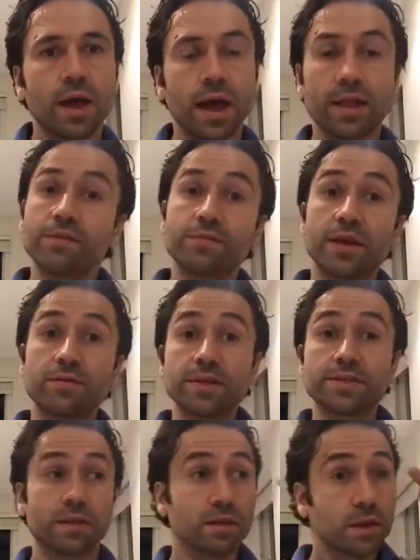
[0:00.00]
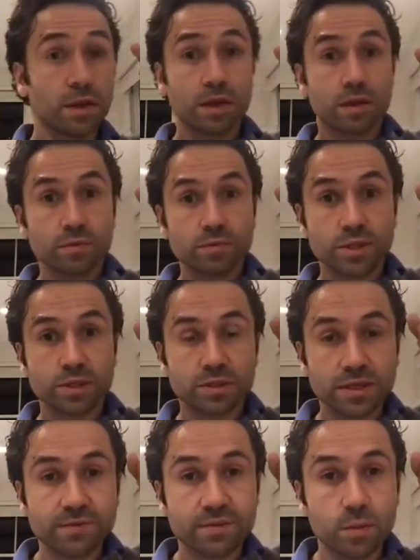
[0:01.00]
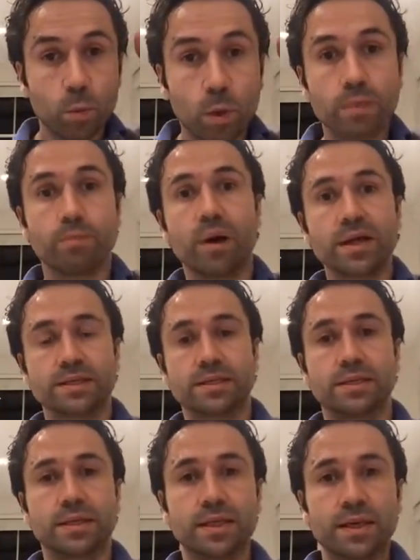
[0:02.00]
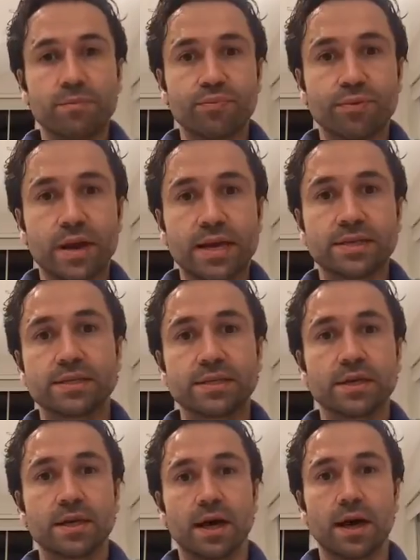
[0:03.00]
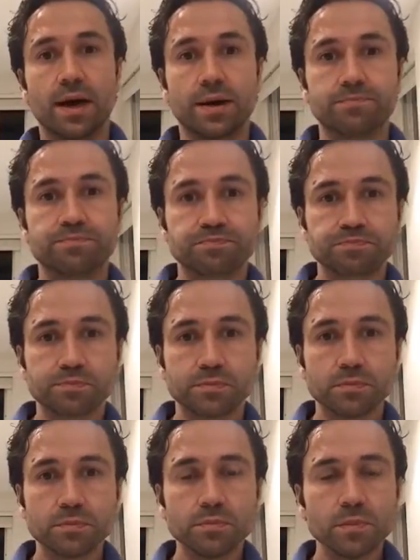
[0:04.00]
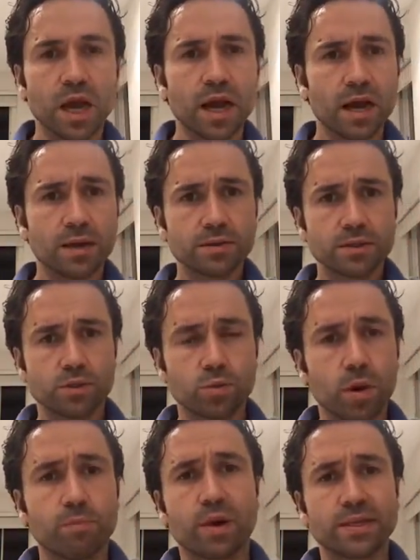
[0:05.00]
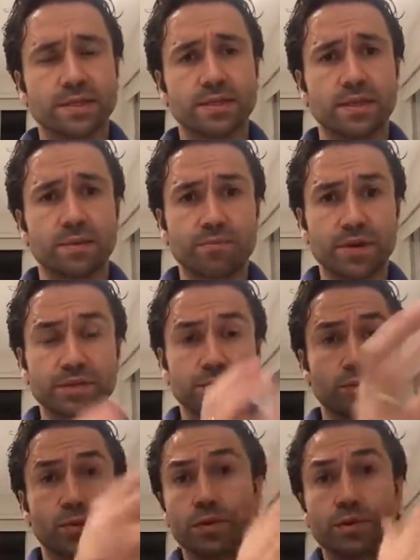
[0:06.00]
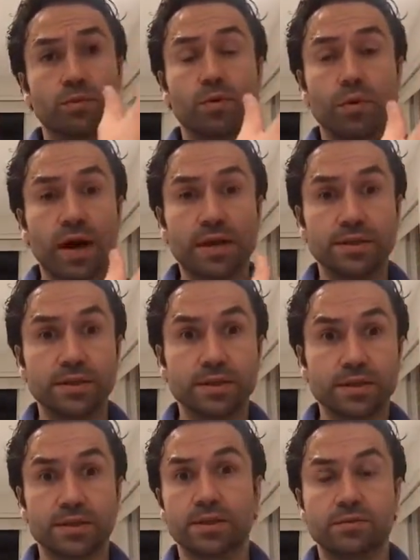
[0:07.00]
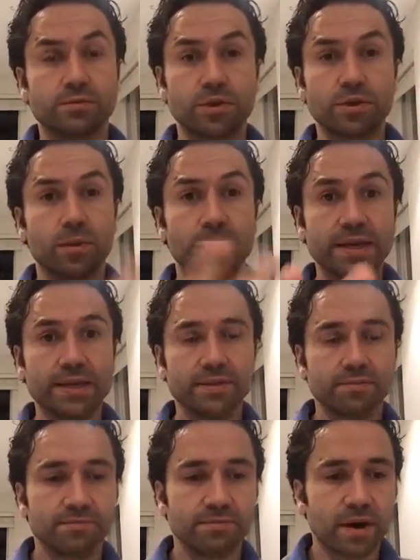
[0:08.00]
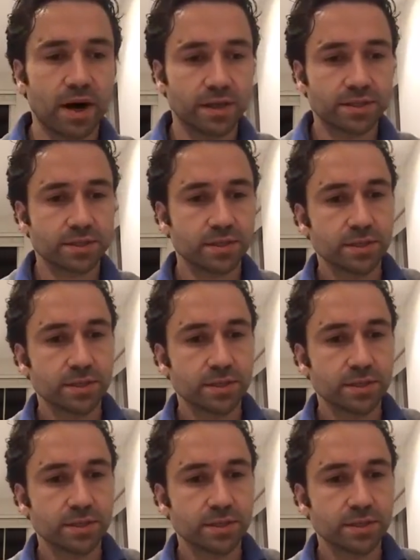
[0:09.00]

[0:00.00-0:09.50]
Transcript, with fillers: And if there isn't, just give them one button that they press, um, uh, just one button that they press to order more onions and, you know, make it fast.